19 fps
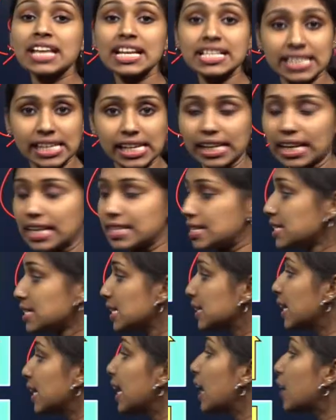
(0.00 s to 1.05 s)
size increases,
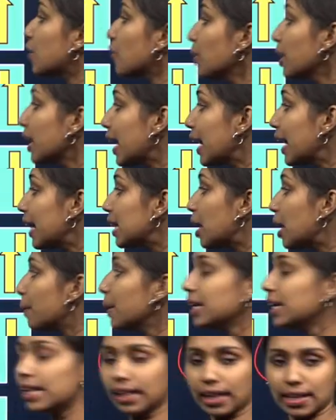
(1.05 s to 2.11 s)
the electron gain
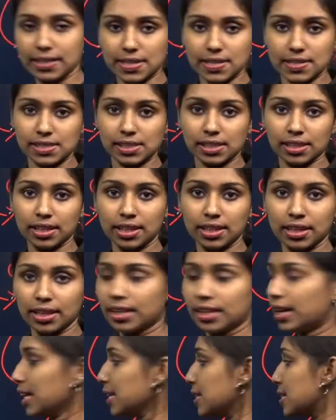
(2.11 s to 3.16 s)
enthalpy decreases,
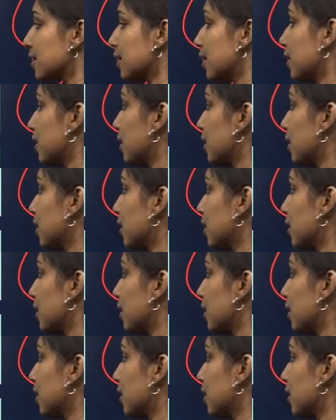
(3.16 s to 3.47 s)
right?